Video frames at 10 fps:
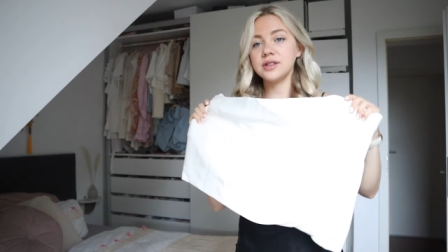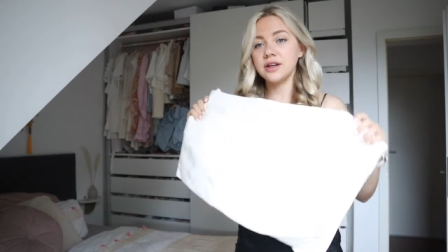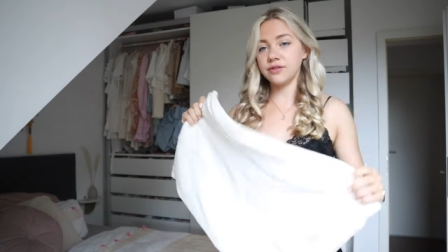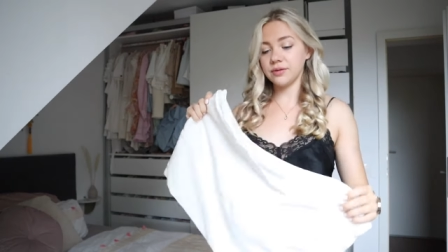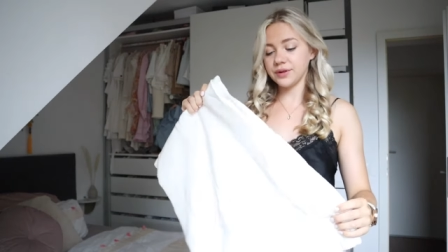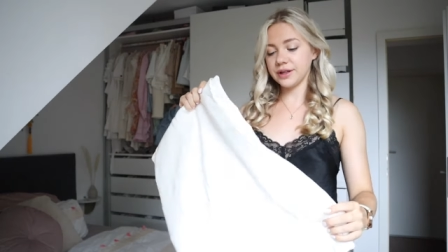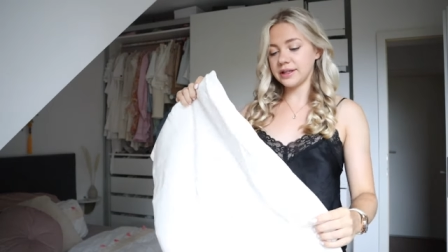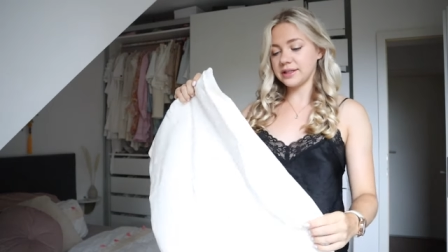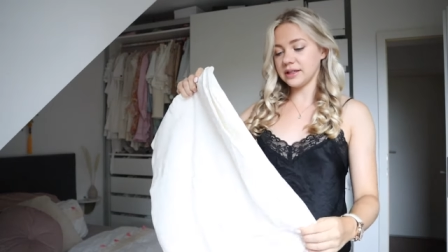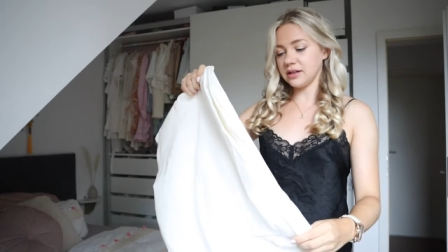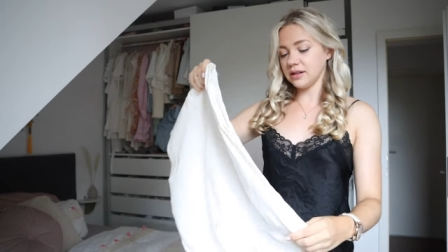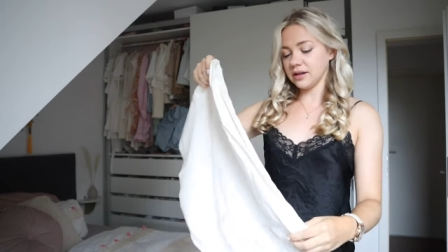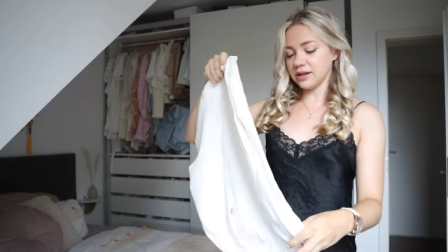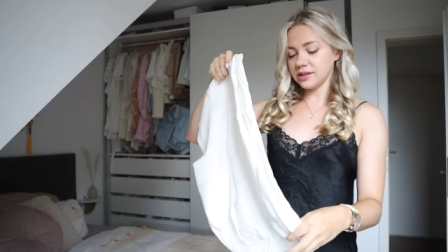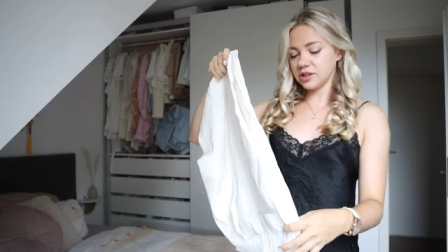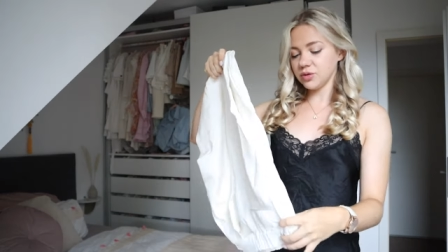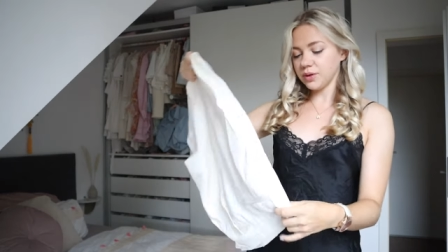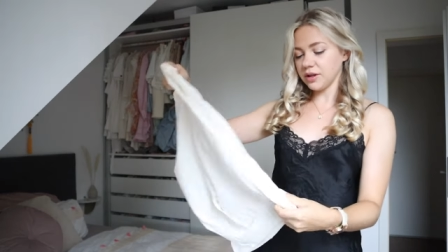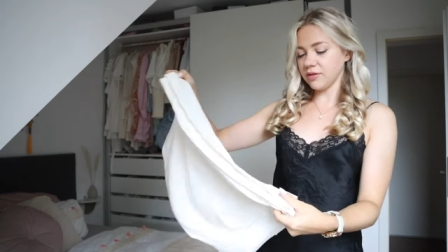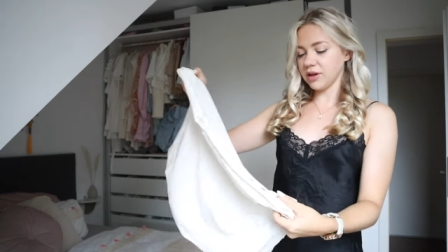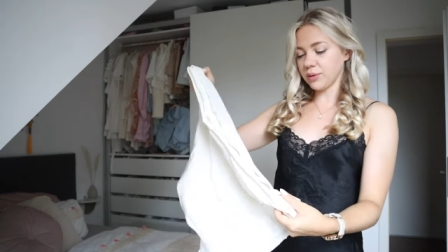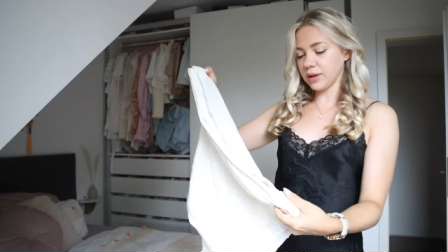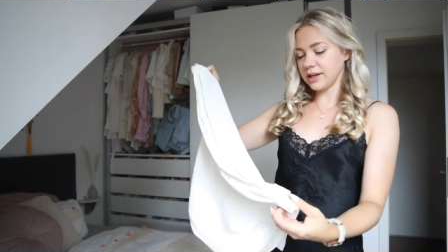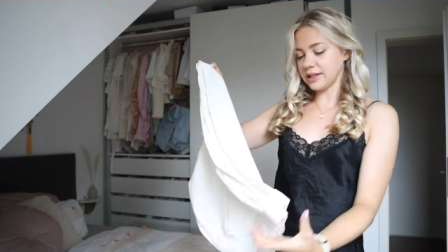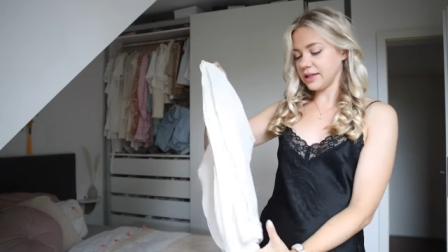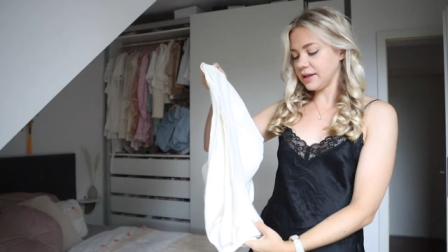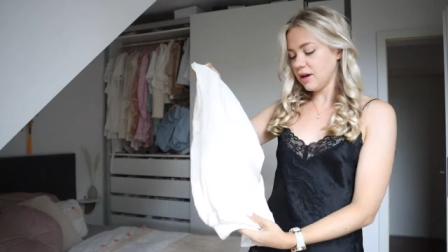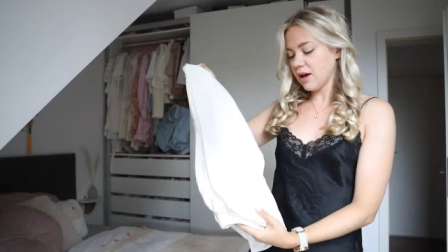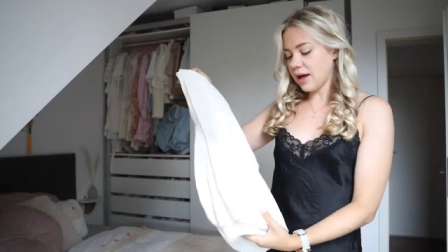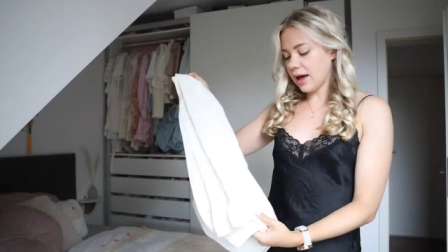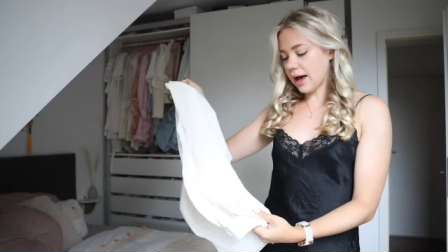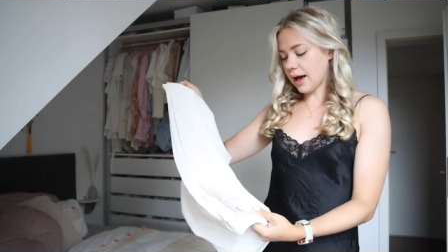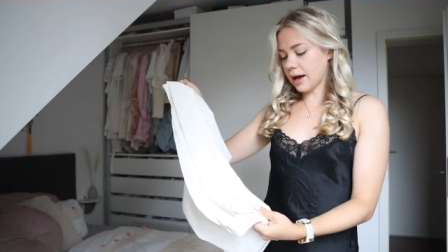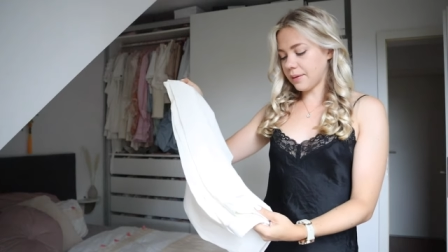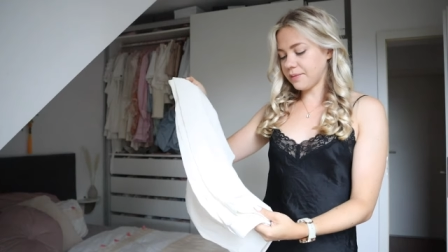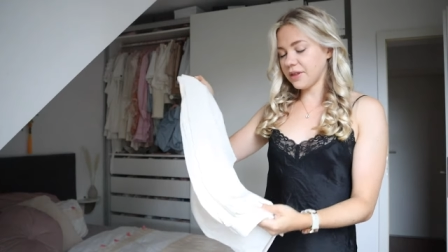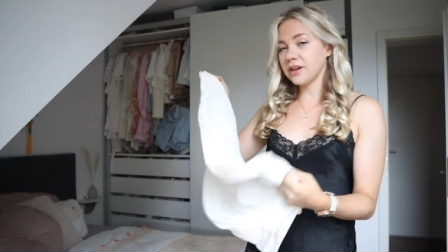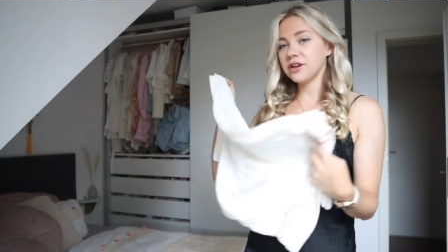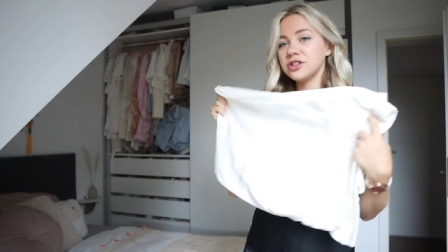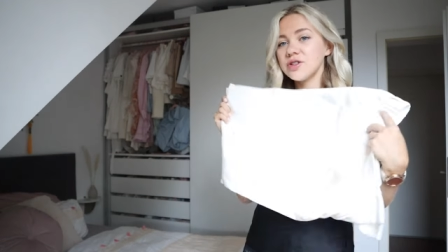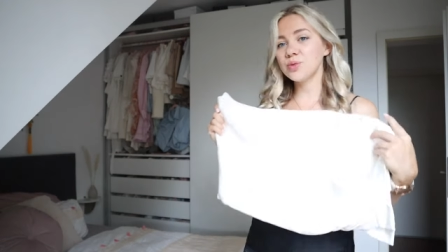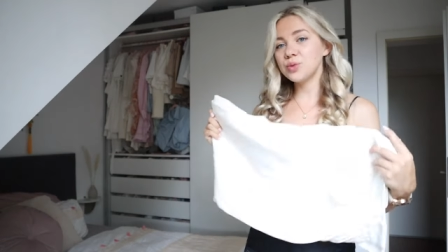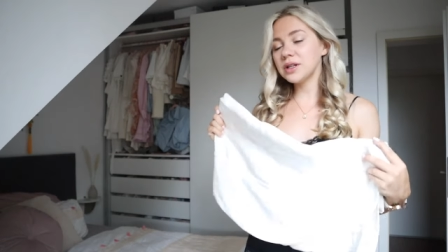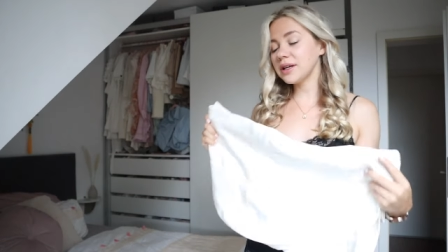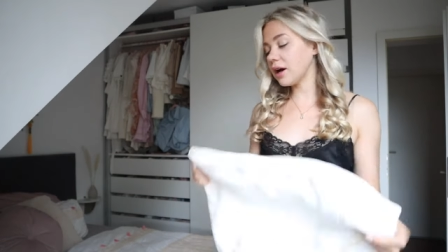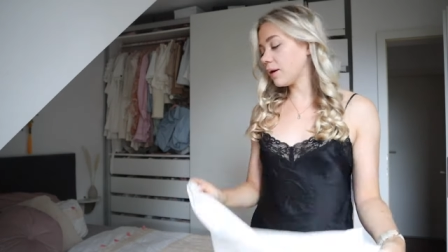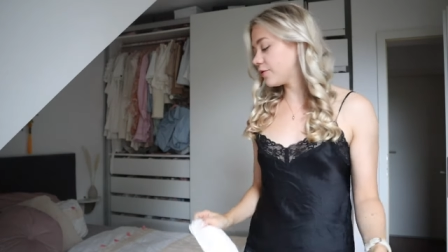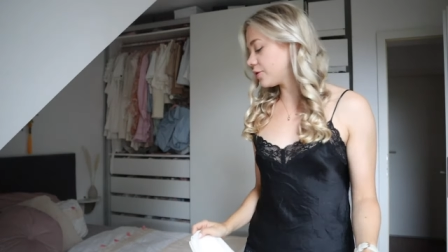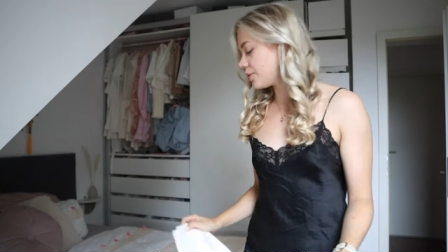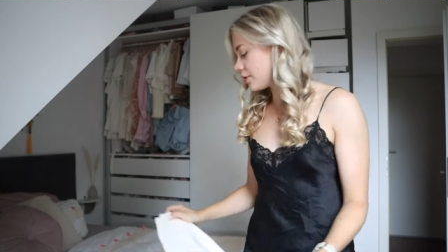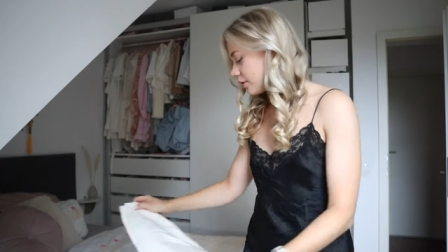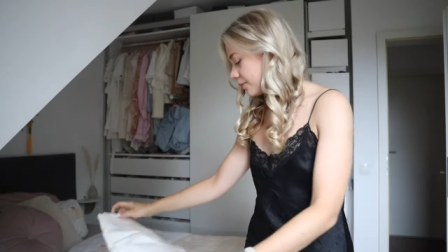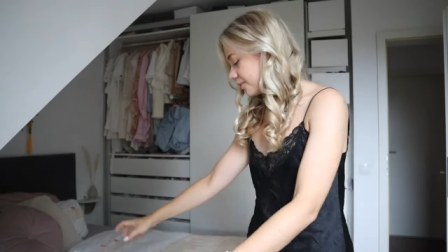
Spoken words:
They're from Woolly Silk, super lovely quality, and they're just really comfortable.